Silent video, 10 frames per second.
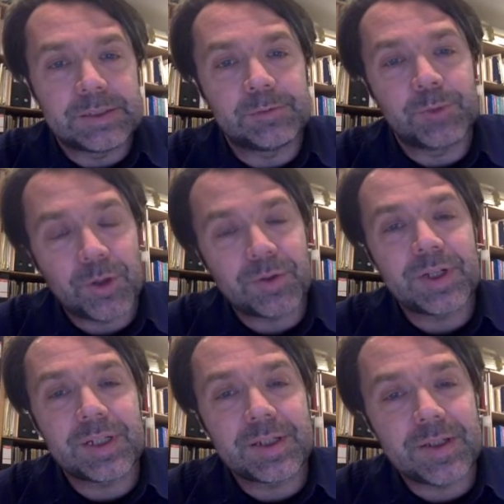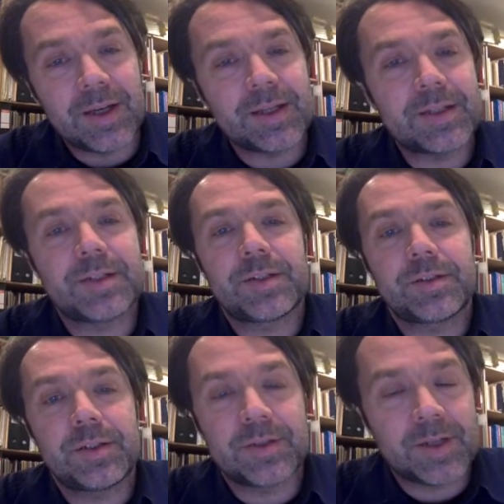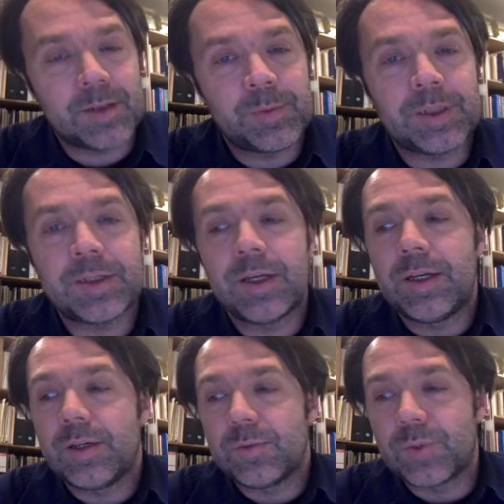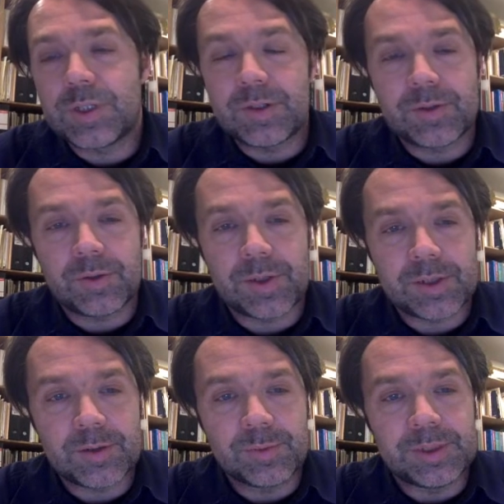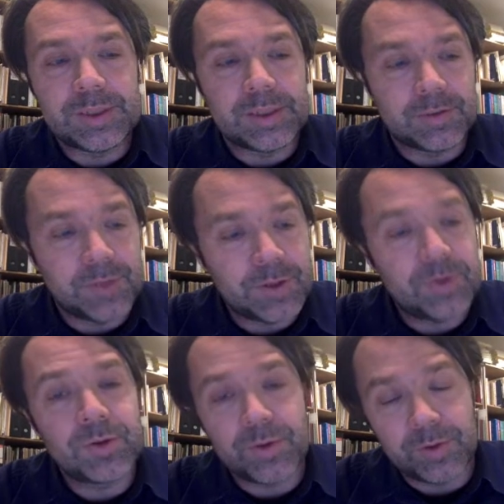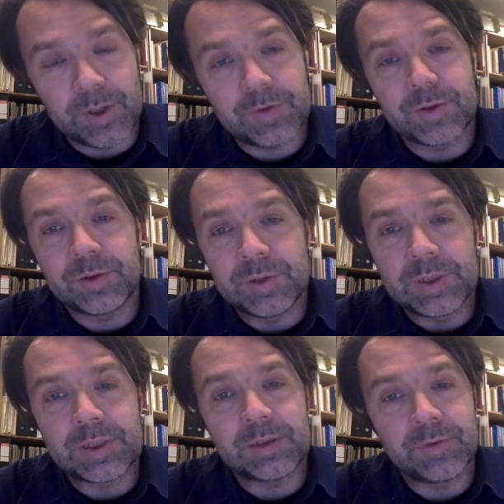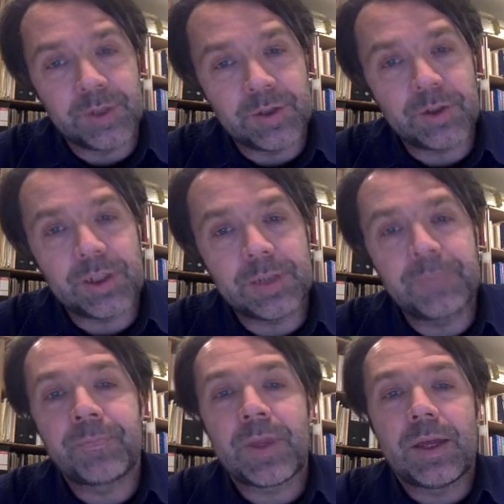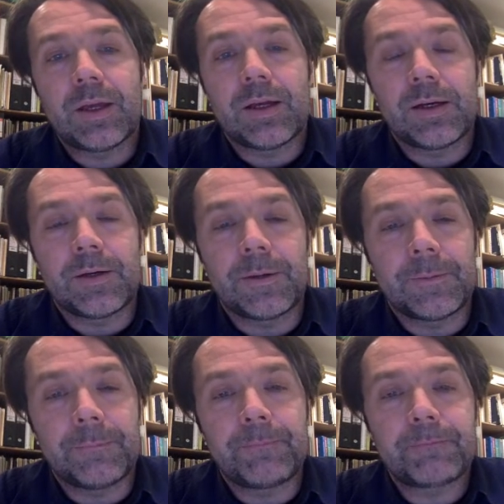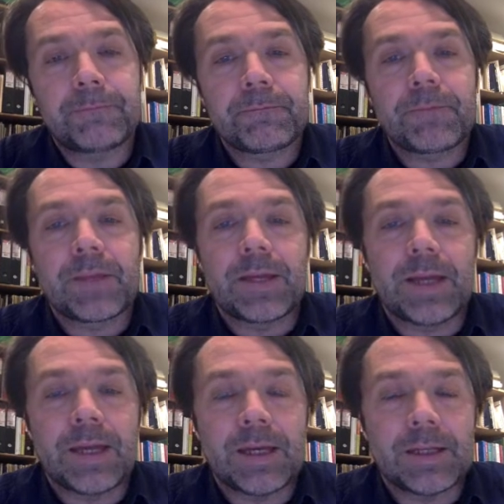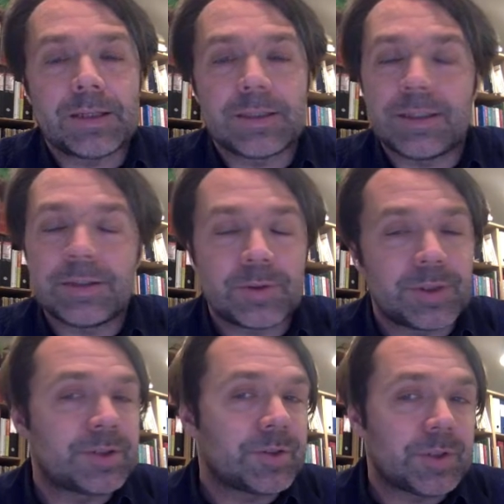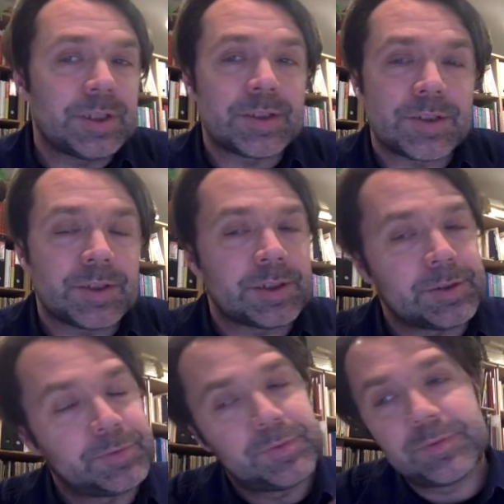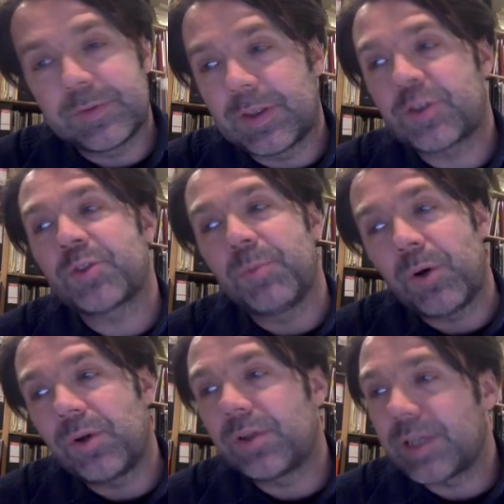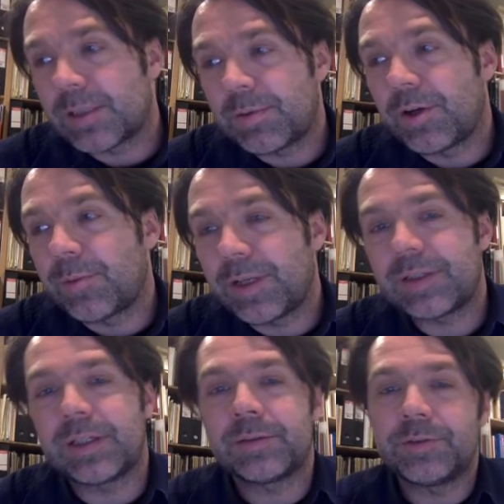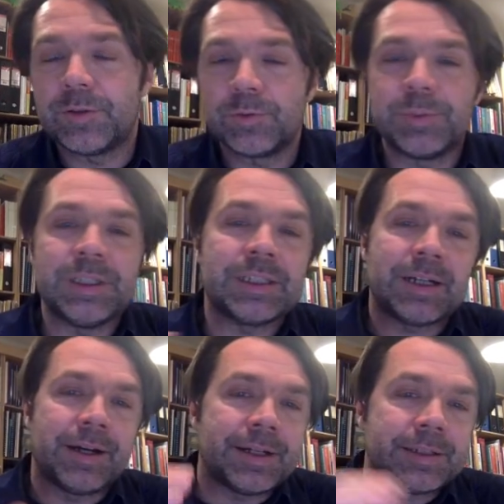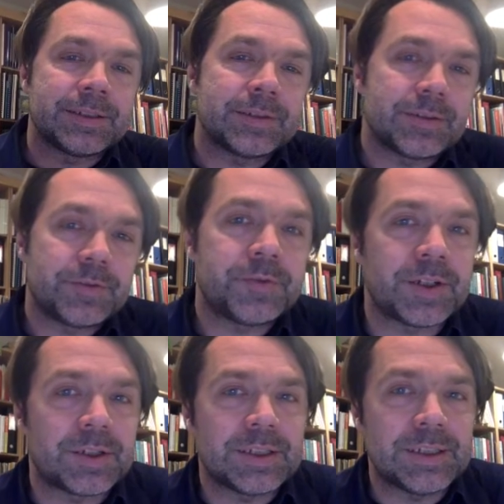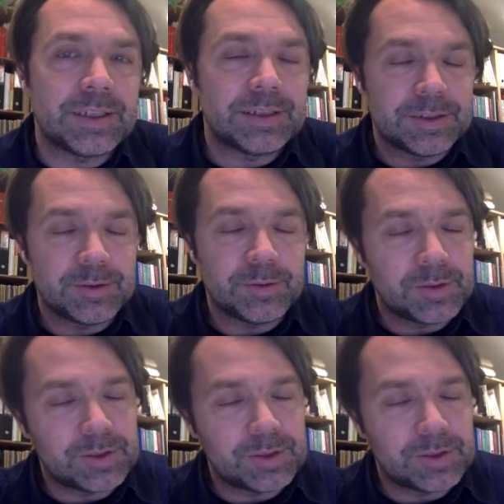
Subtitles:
moderately sized assignment, which is going to be individual, so you have to do this individually. And so it's a small experiment, and you'll be guided fairly